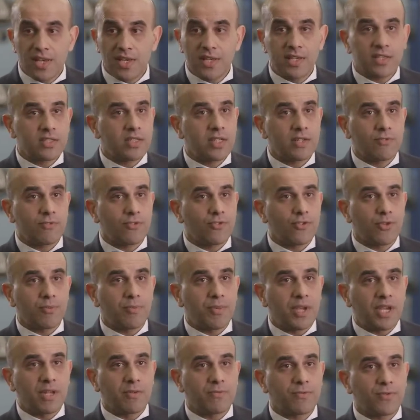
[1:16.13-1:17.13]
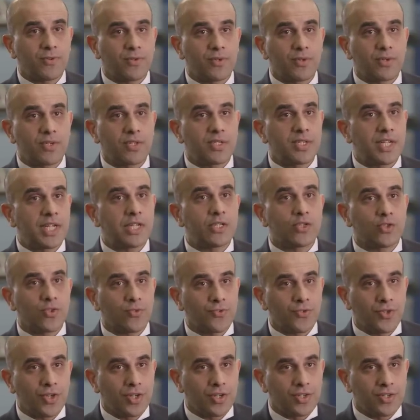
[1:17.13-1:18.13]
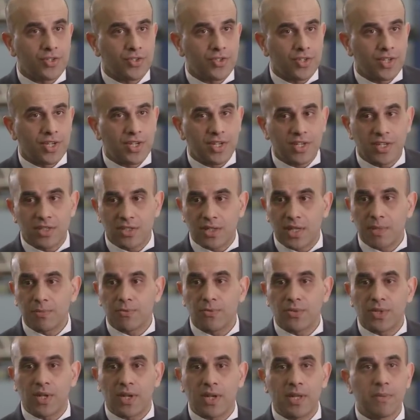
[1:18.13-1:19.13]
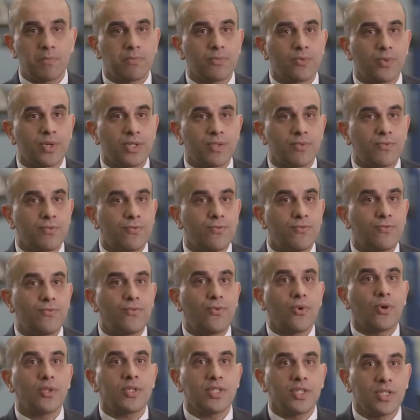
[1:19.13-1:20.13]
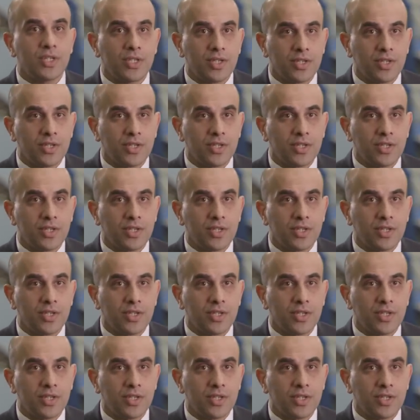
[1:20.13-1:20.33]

He's lived with the pain for tens of years, and he's lived with the limp with 40